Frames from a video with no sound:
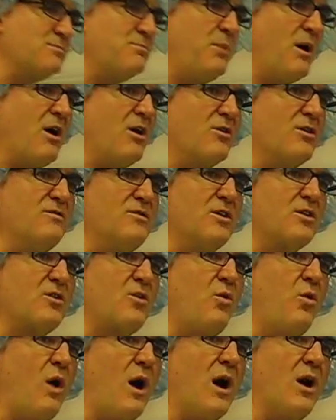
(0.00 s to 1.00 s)
part of your
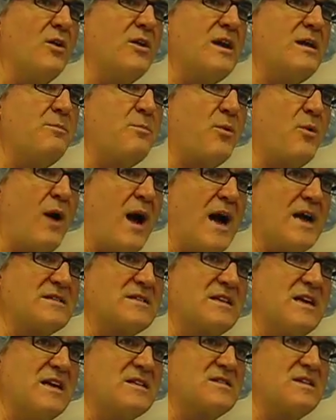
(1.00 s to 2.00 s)
quality
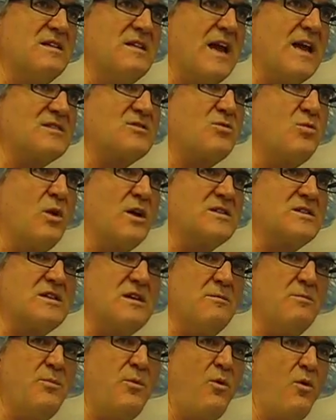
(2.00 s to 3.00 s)
process, and that's what's
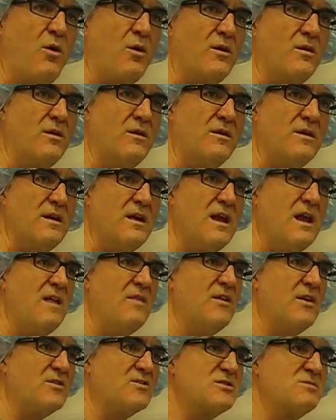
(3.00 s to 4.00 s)
important.
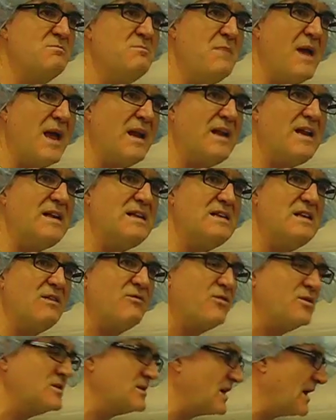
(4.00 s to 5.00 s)
There's many
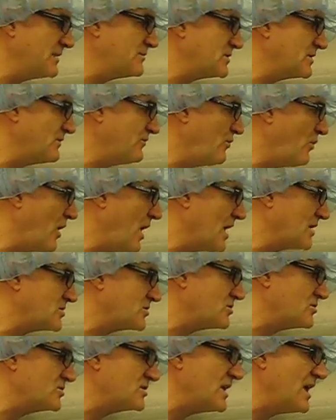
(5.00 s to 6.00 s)
different types of
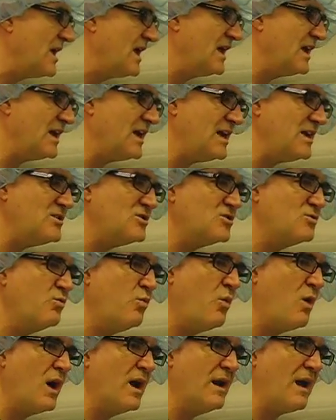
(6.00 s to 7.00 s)
washers. Each
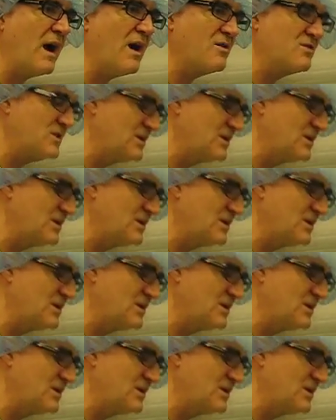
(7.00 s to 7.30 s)
one are